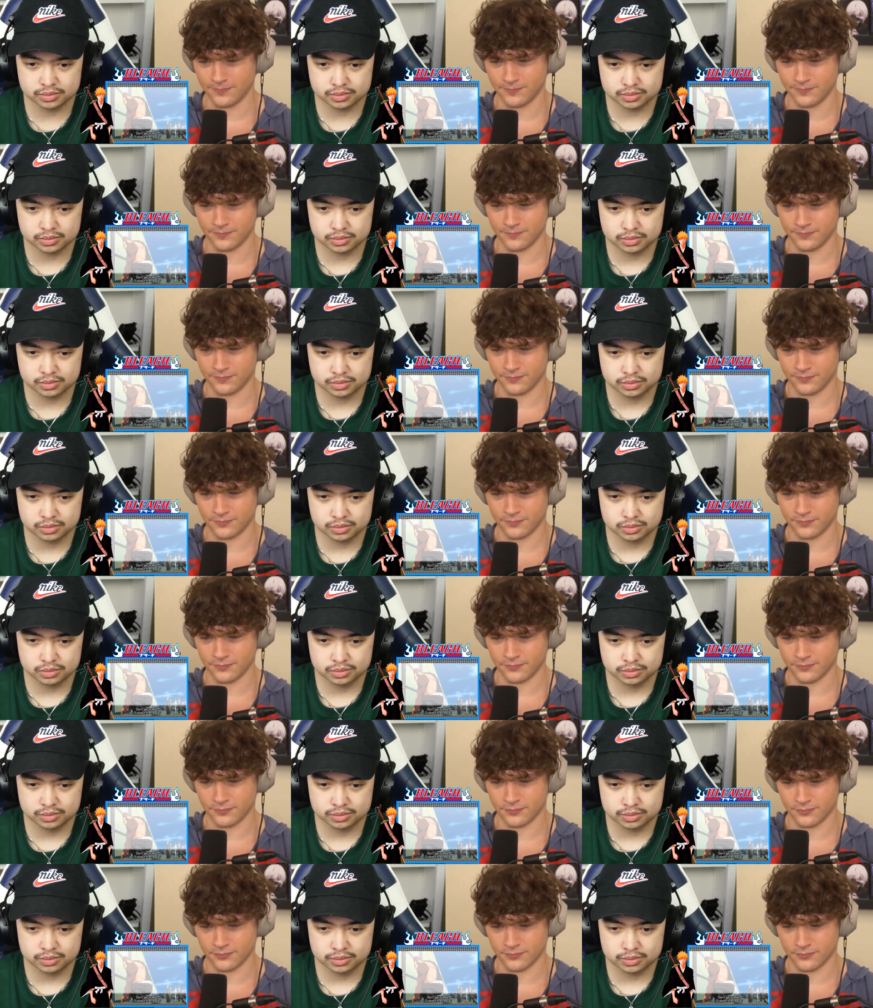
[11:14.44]

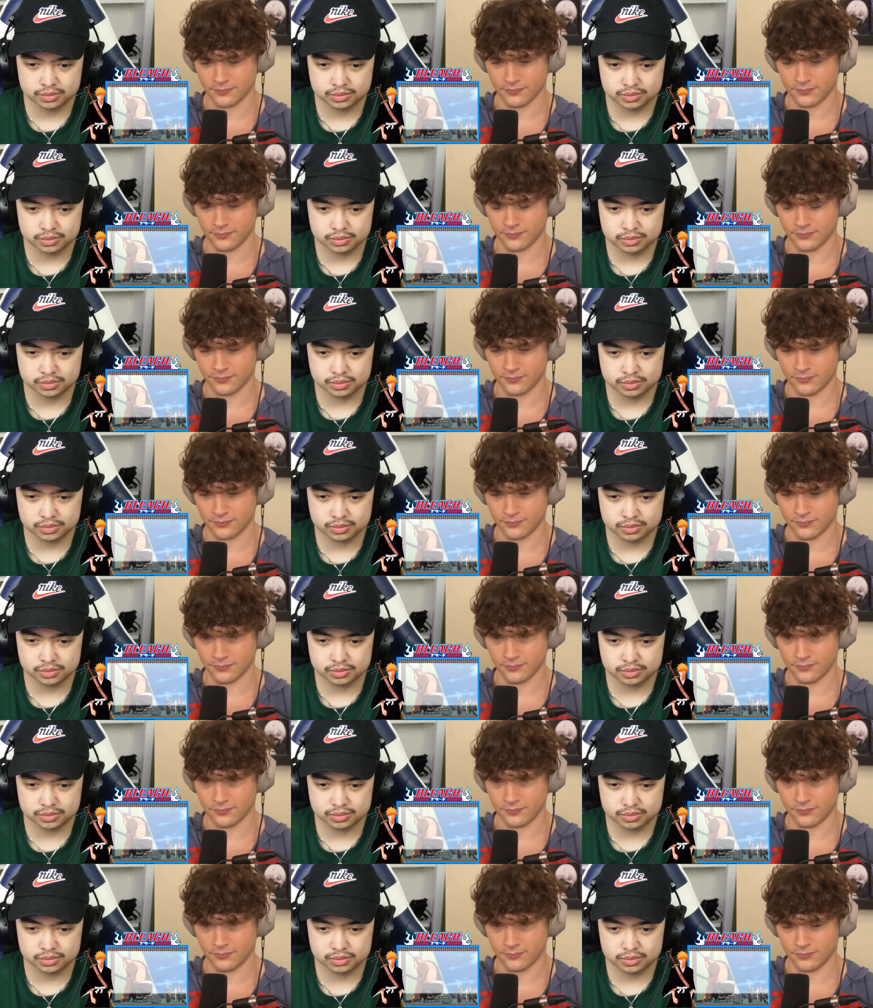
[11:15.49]

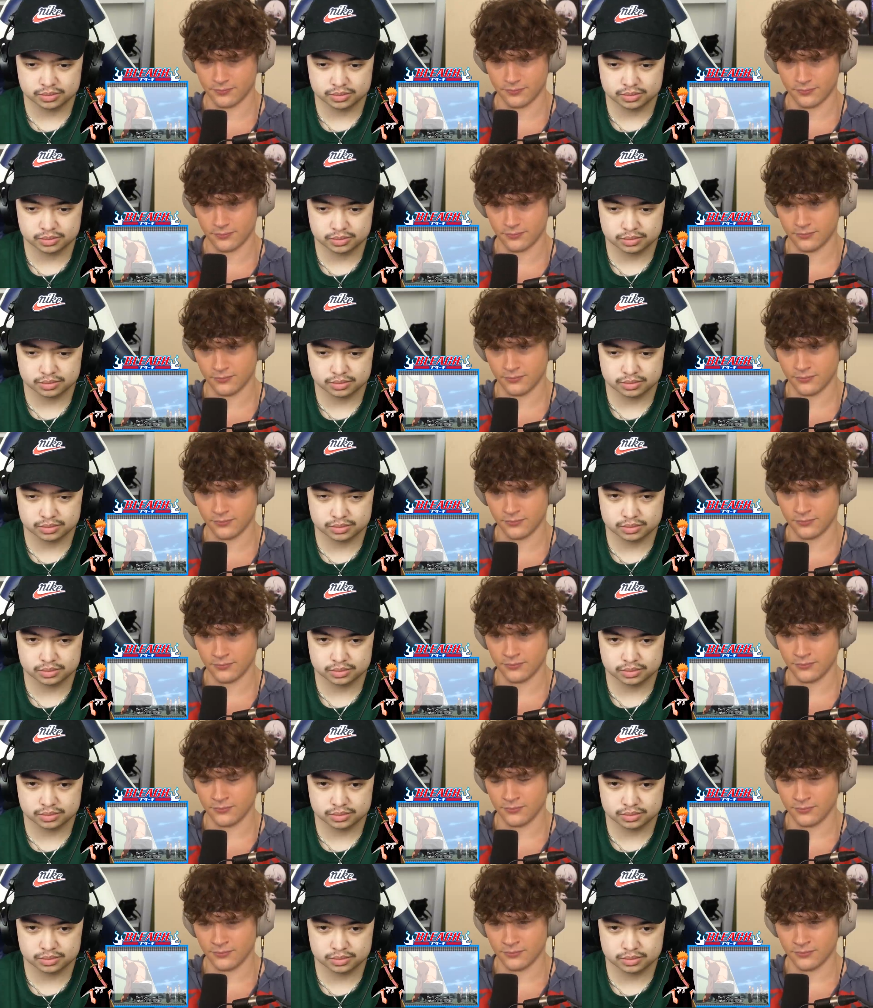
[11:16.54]

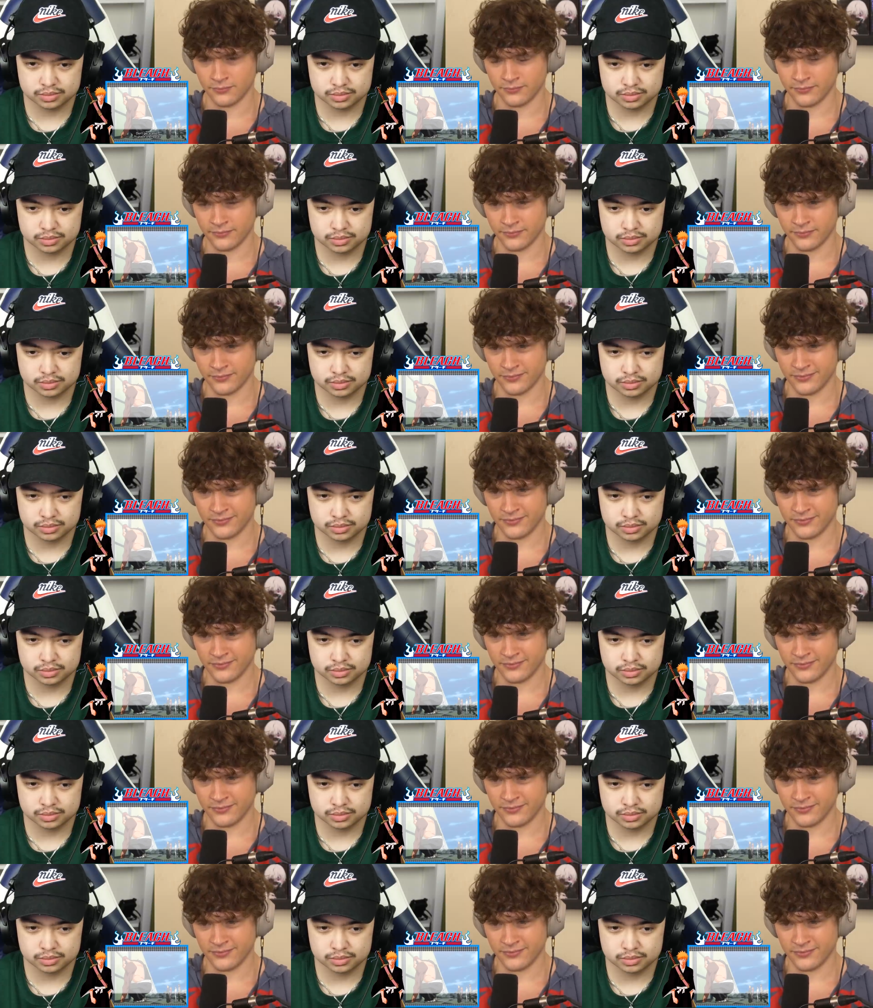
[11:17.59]
(no one is talking)